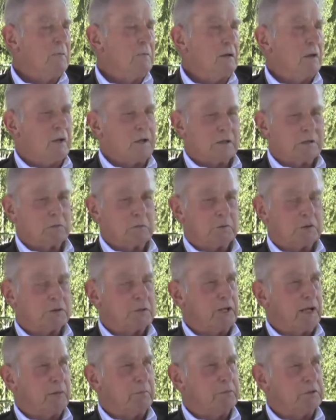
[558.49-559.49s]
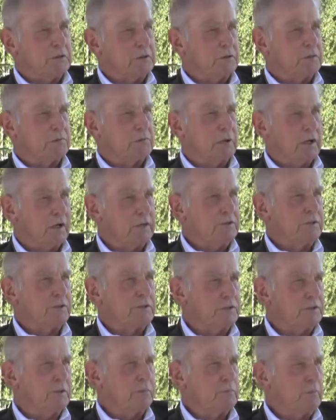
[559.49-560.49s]
because we established this
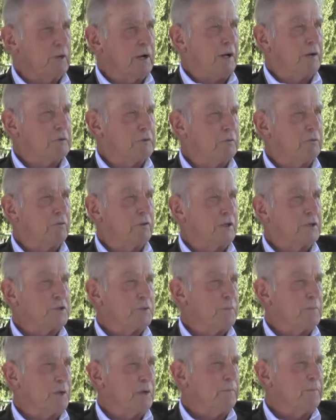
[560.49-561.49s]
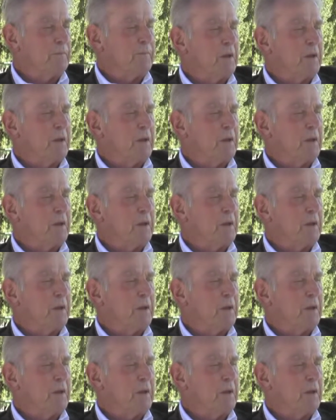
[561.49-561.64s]
relationship when I was a freshman.